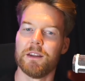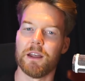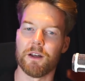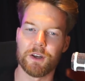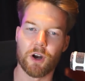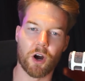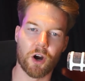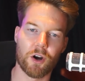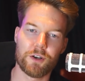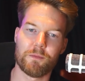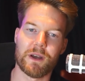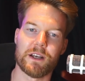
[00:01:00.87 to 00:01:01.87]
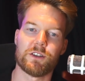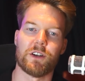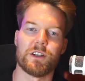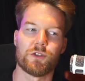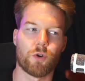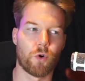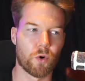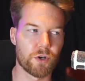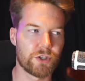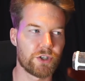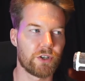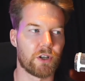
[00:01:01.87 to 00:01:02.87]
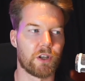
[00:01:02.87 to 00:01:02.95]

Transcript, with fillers: Now, there are debates on its origin.